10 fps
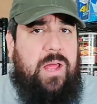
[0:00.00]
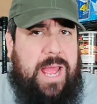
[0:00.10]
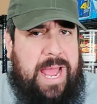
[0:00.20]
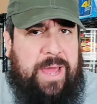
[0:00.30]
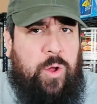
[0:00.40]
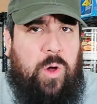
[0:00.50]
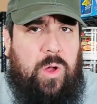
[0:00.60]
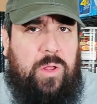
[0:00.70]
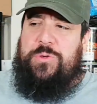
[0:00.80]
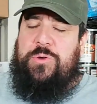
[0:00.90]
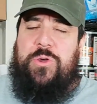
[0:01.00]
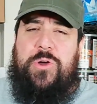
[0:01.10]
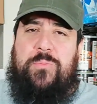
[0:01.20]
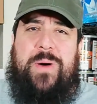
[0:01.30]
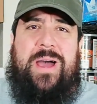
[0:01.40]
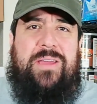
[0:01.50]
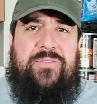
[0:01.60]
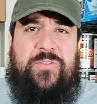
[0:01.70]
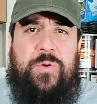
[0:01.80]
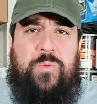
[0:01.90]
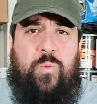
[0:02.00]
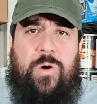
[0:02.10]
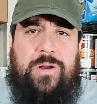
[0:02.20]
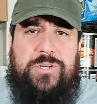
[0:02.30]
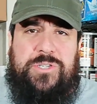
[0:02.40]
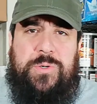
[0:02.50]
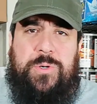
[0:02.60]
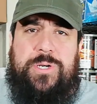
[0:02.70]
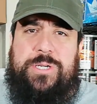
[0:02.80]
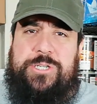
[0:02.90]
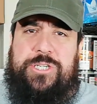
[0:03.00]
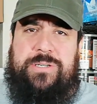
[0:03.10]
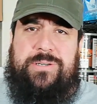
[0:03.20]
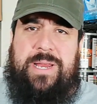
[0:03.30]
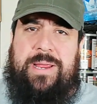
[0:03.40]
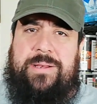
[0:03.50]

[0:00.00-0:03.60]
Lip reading: at all? You can go buy food and water storage and